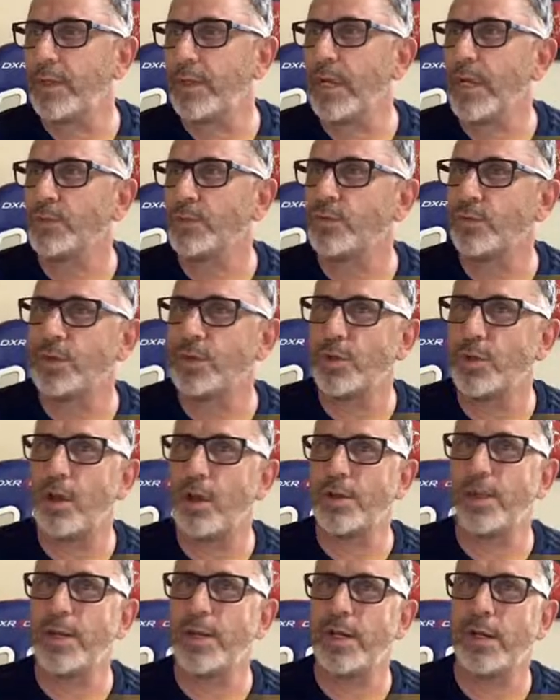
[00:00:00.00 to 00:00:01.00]
as we're
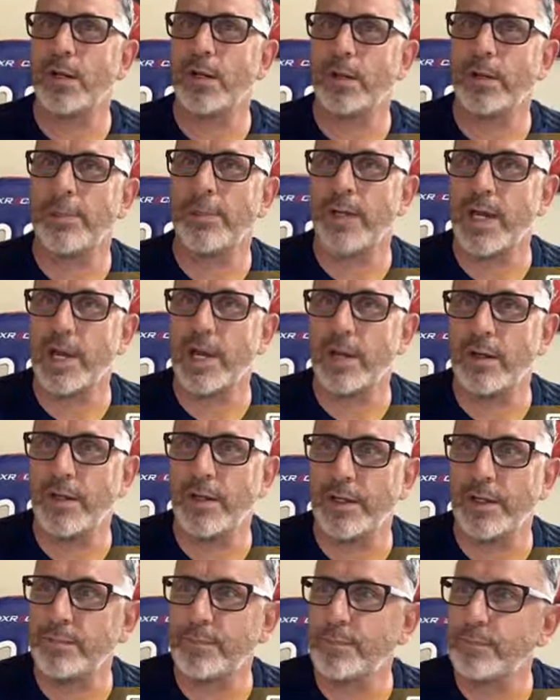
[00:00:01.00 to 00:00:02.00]
talking here, I'm going to be kind of
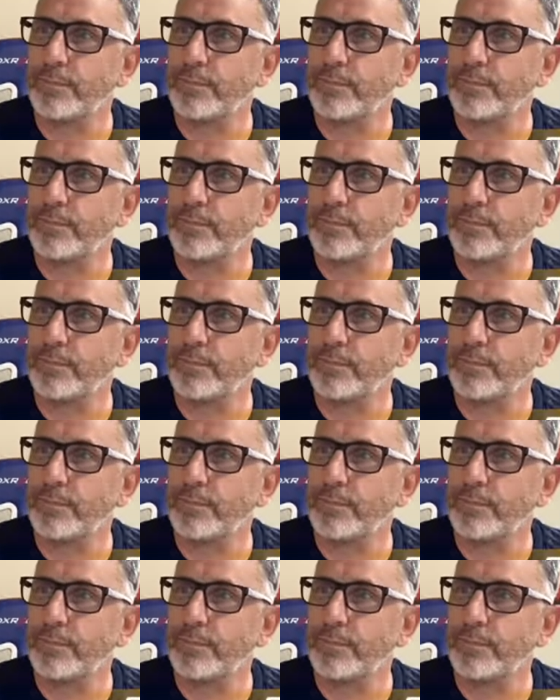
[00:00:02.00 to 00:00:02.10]
like